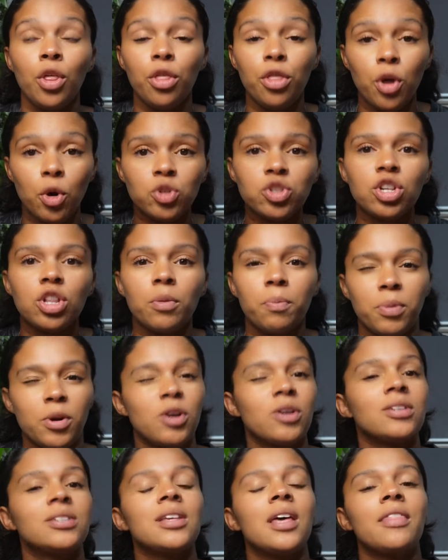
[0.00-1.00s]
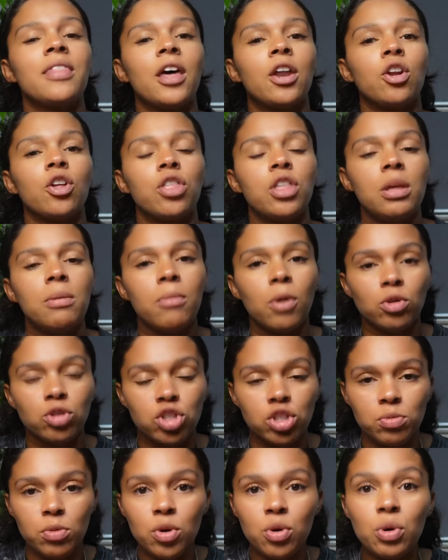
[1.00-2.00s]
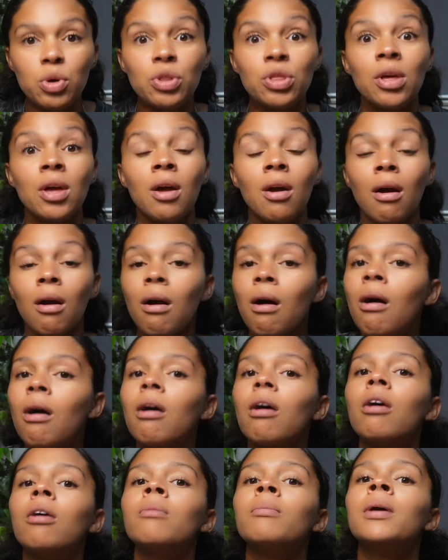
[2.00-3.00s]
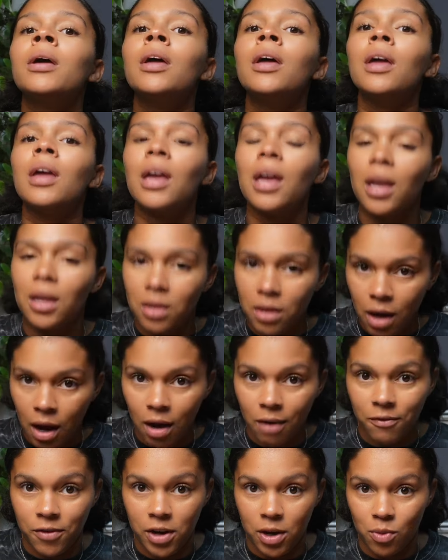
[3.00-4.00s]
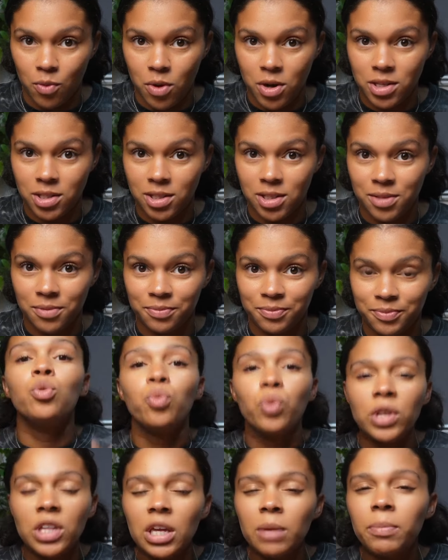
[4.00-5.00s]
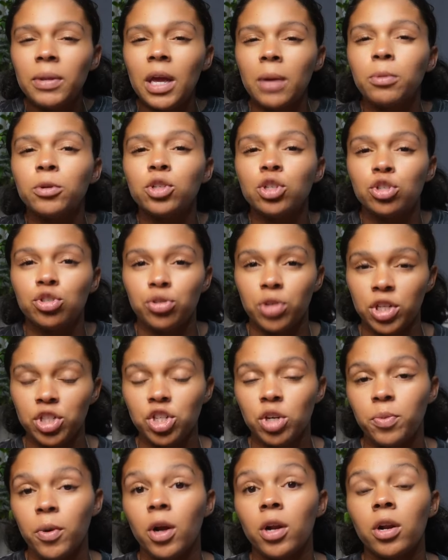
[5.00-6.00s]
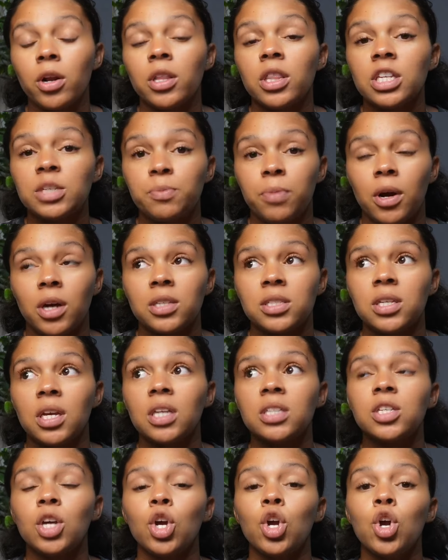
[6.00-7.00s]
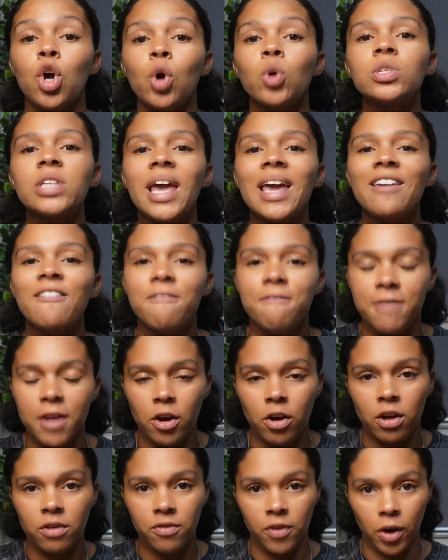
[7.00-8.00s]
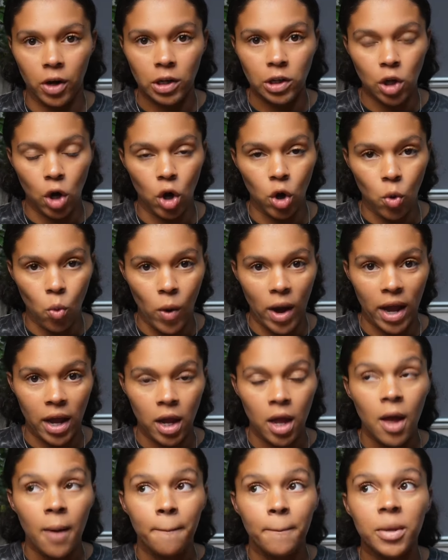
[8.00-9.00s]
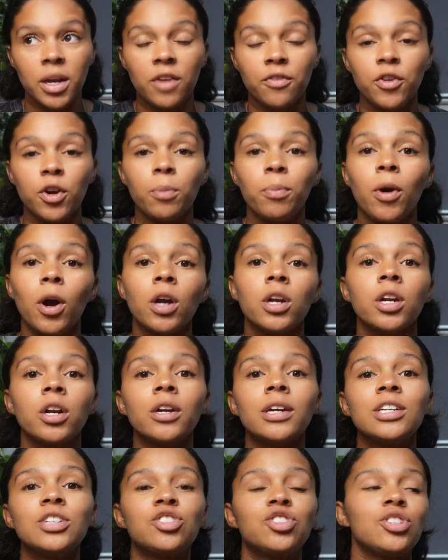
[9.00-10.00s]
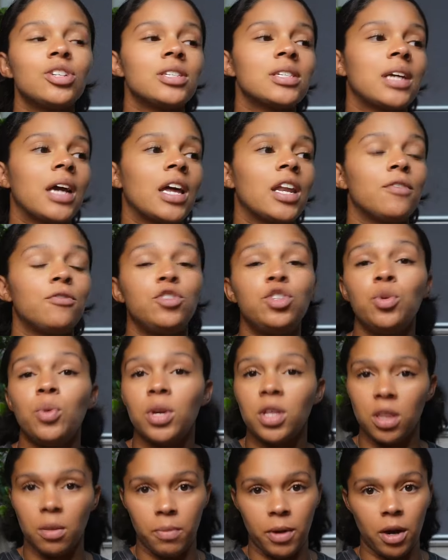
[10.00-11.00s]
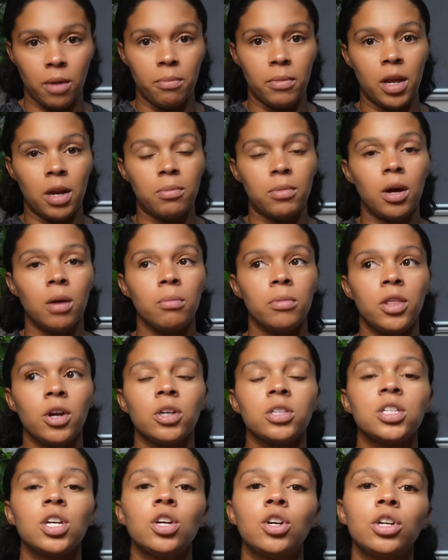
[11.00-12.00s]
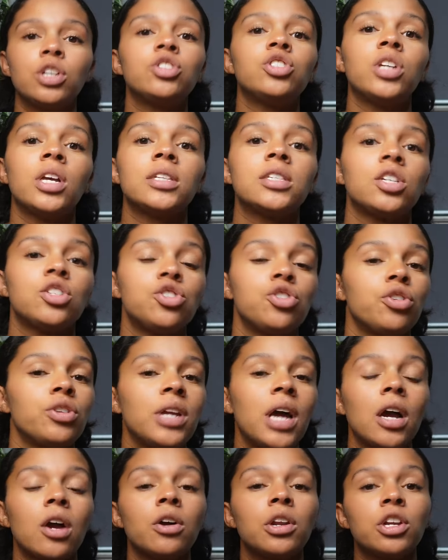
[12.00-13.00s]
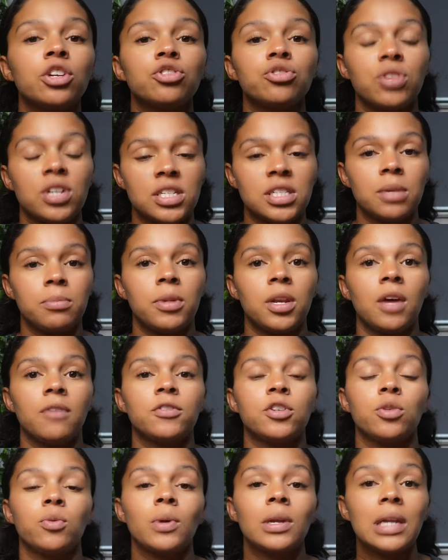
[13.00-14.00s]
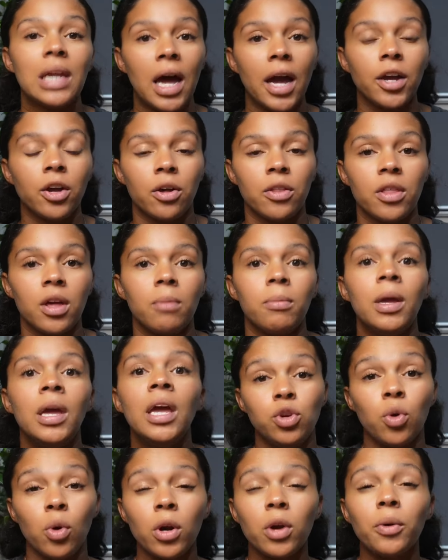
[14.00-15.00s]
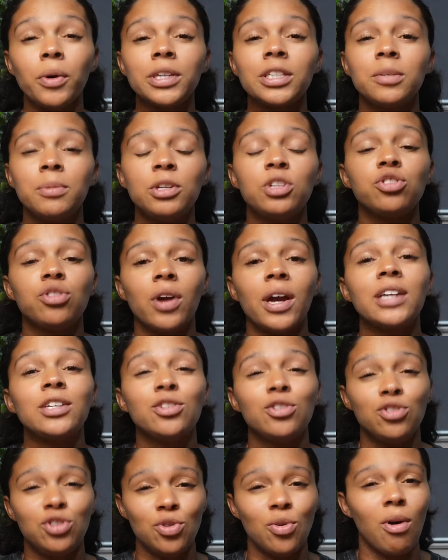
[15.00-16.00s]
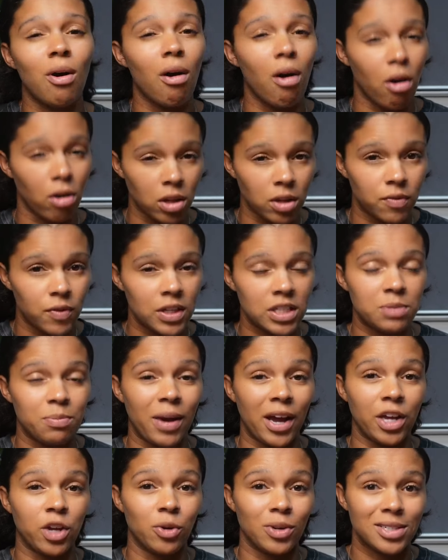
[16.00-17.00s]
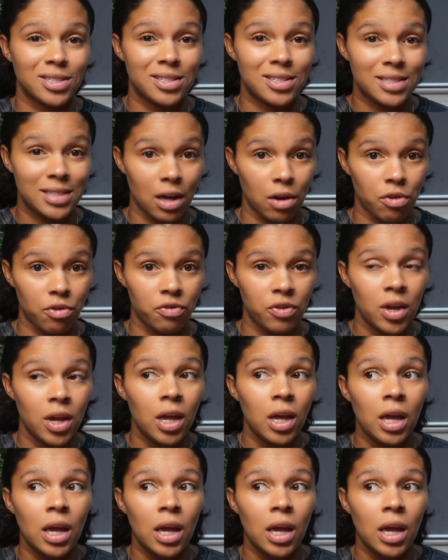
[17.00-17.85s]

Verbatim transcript: Those are the births that are the most smooth, calm, and confident ones. To really be able to trust your partner in this process goes a very, very long way. But if your partner is just kind of doing the bare minimum, there's a good chance that you're not gonna trust them enough to rely on them. You're going to be trying to do all of this by yourself.